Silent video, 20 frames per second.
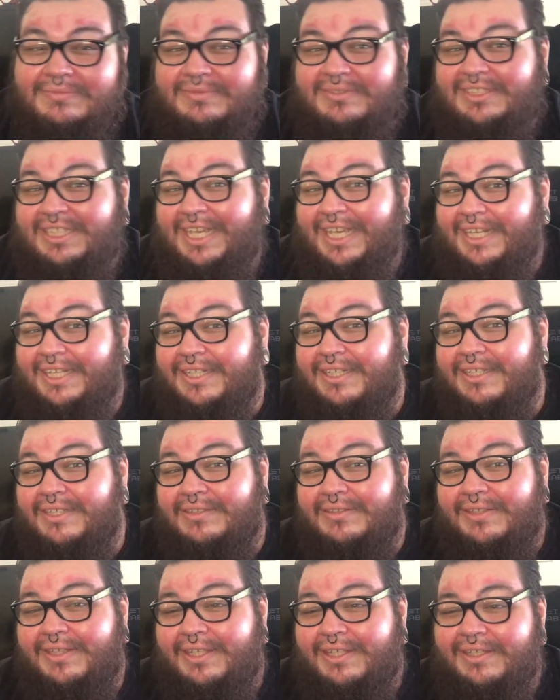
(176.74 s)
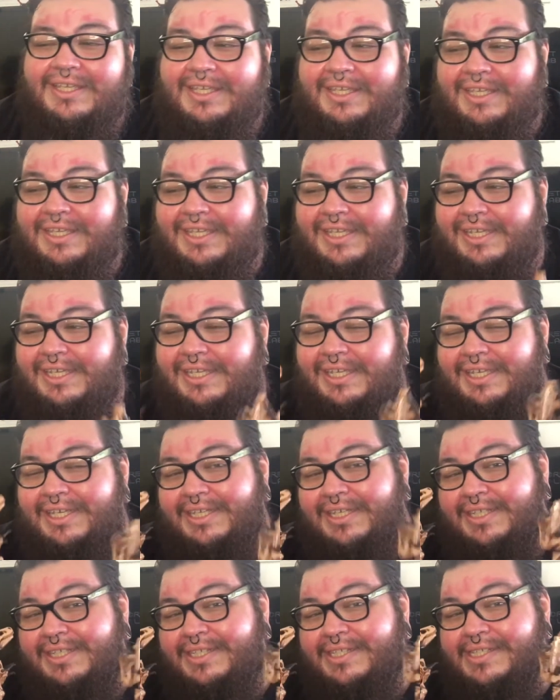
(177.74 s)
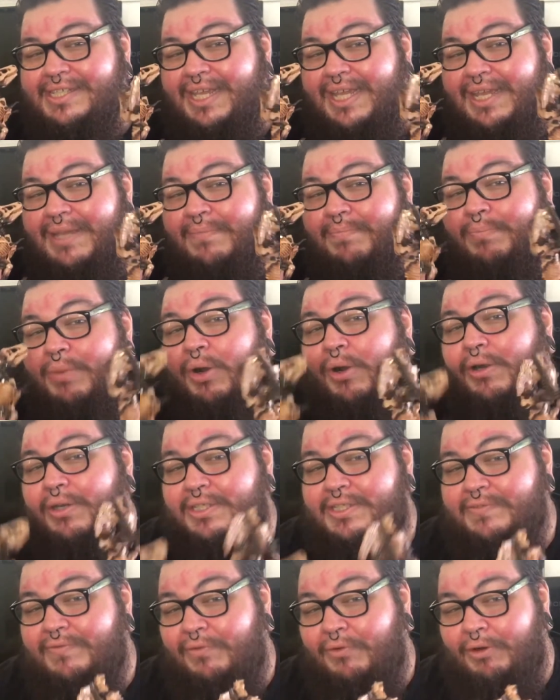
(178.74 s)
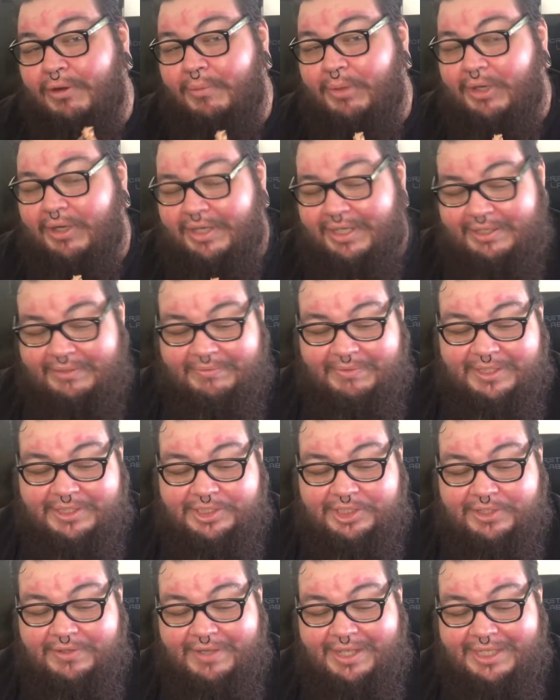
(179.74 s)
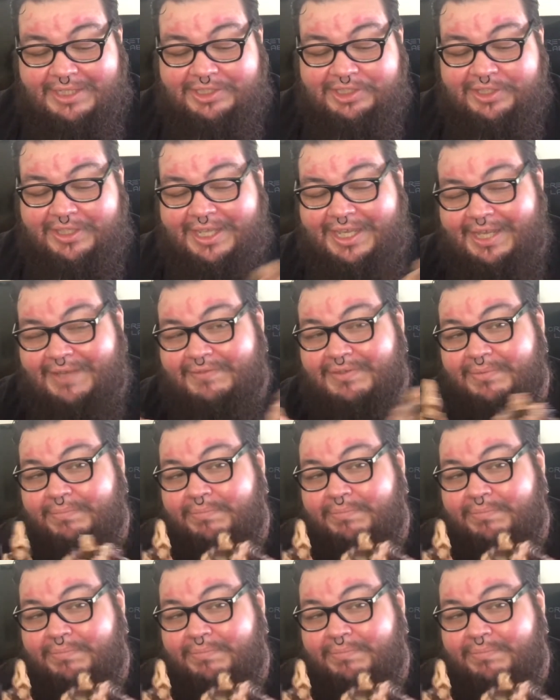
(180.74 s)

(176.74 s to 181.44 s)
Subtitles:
Technically, he is a parts former in which you actually have to